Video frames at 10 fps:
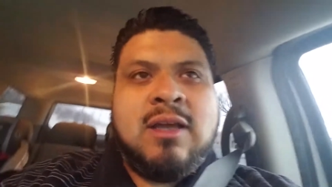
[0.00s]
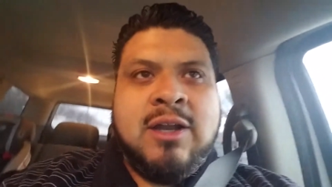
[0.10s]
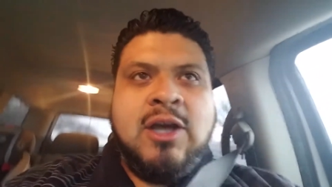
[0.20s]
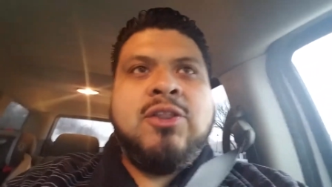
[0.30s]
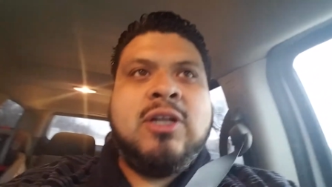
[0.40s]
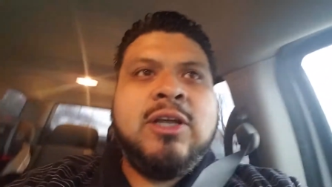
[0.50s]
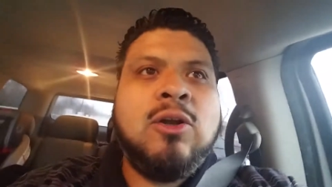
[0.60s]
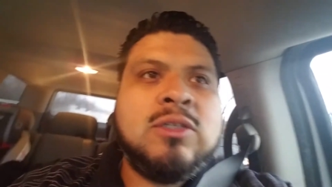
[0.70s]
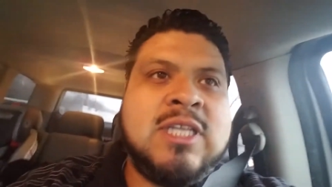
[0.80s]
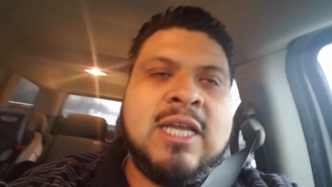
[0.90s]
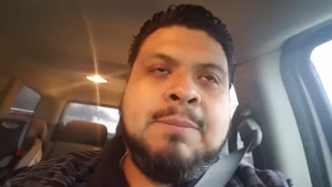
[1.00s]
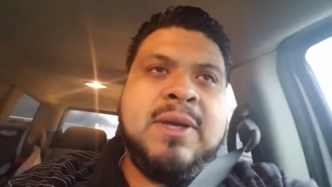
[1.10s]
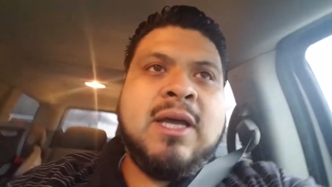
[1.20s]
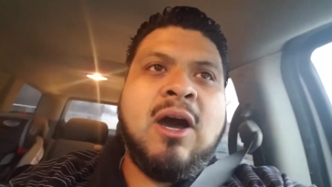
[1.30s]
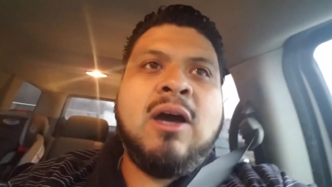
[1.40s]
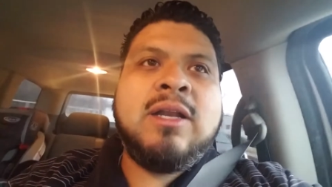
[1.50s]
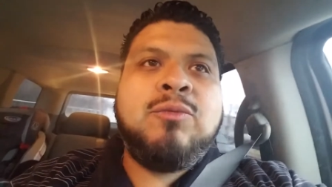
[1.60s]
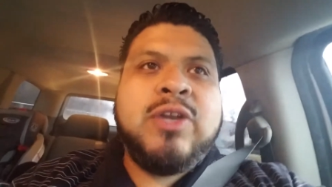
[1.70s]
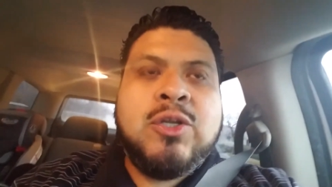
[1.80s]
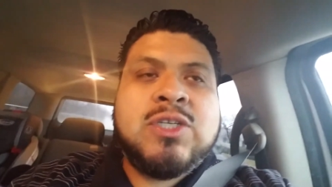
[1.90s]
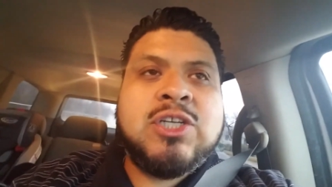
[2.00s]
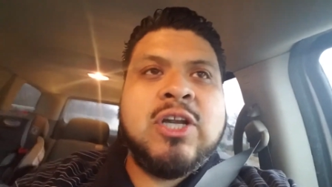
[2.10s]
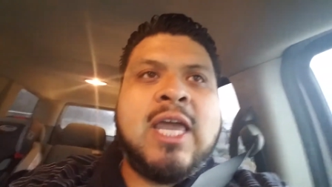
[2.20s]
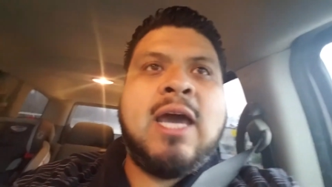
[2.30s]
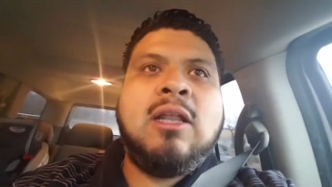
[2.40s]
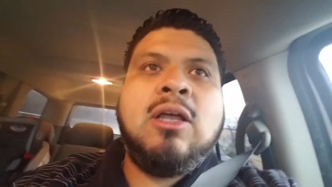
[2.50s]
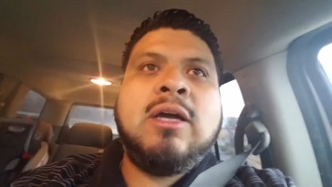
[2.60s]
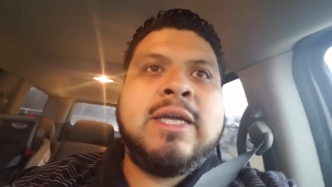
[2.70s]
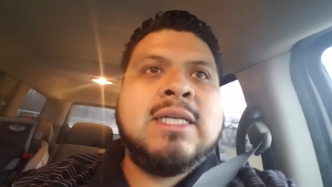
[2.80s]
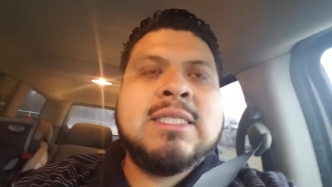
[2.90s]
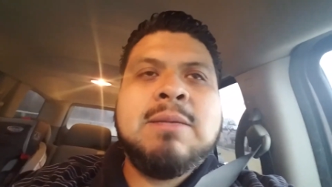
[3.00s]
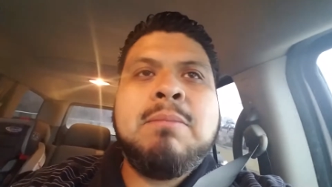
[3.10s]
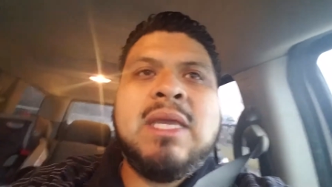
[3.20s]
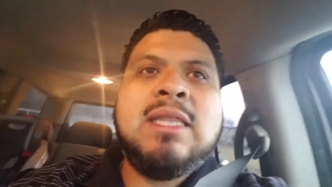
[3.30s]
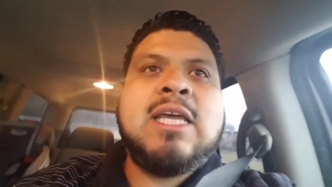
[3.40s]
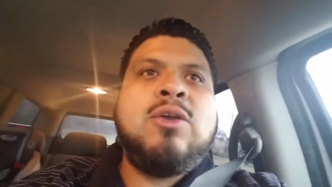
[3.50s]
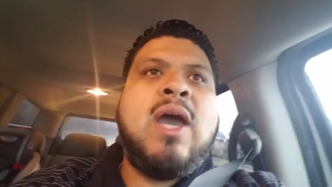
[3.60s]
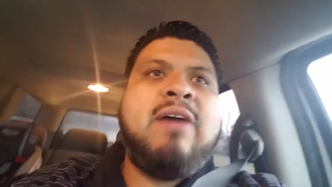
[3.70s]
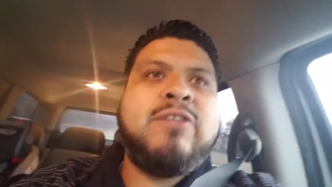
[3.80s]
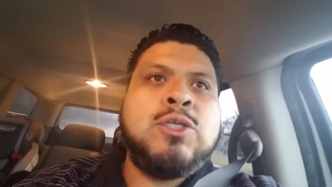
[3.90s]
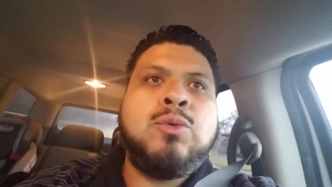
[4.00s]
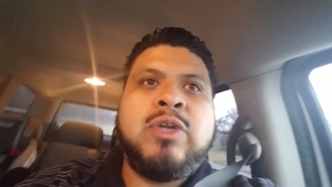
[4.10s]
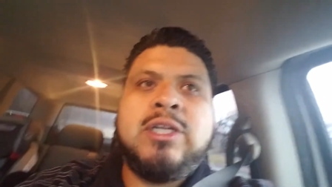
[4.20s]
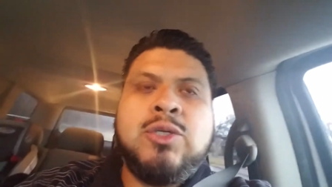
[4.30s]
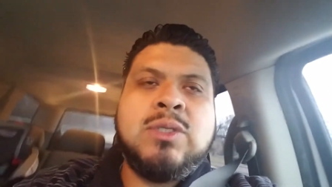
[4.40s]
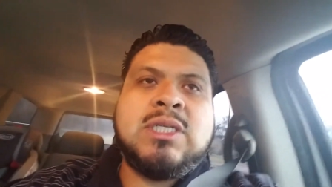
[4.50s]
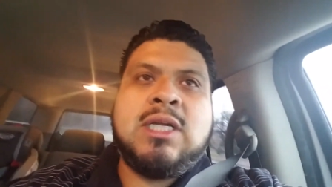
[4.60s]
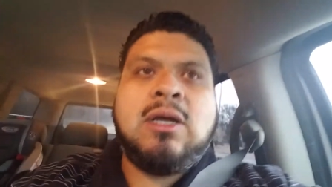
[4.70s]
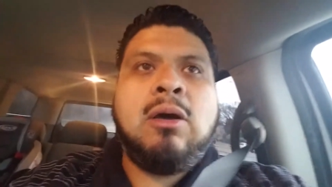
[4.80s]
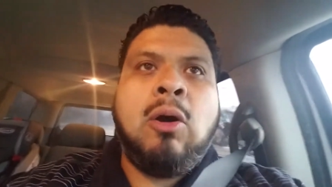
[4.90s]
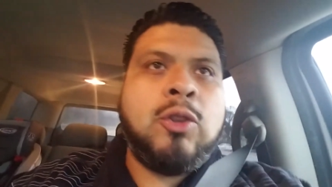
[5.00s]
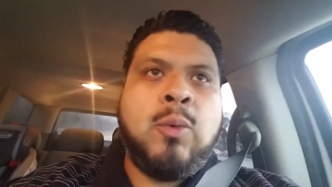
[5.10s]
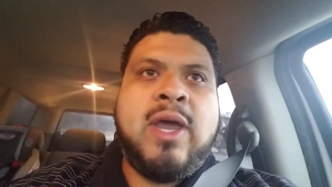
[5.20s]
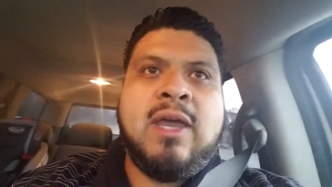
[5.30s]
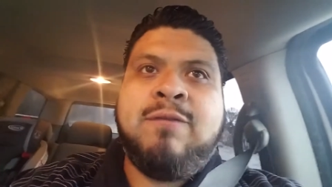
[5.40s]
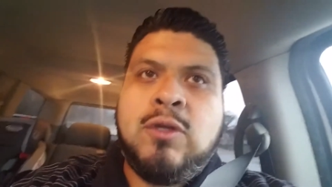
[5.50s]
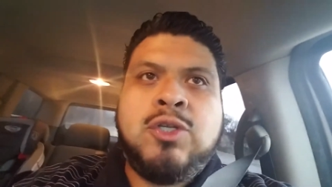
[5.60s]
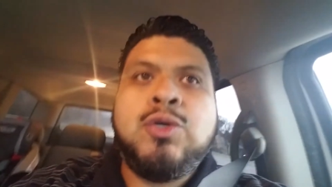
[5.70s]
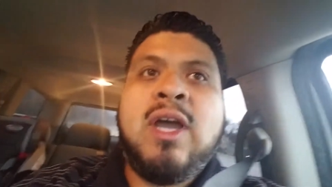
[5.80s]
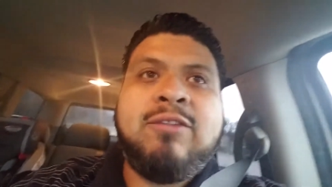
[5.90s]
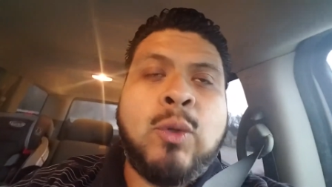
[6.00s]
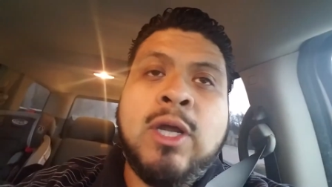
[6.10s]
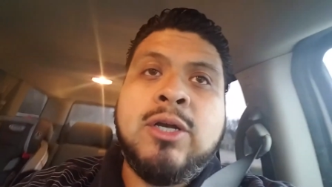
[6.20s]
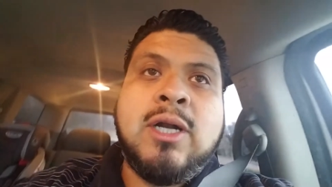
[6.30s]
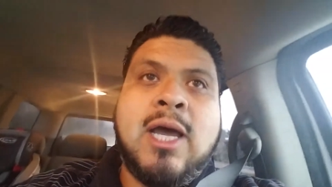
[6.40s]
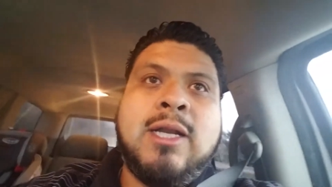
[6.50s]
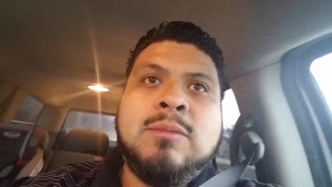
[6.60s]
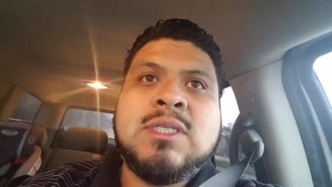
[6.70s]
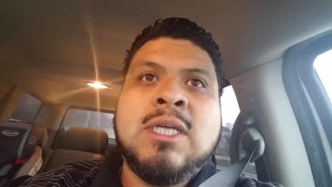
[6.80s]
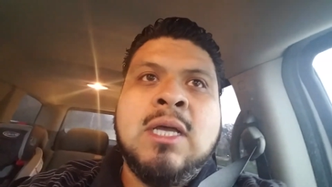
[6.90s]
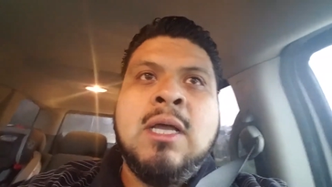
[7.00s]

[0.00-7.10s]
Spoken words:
Another little tidbit on reducing your catalog, it doesn't mean that you have to reduce it all the way. If you do have 300 items,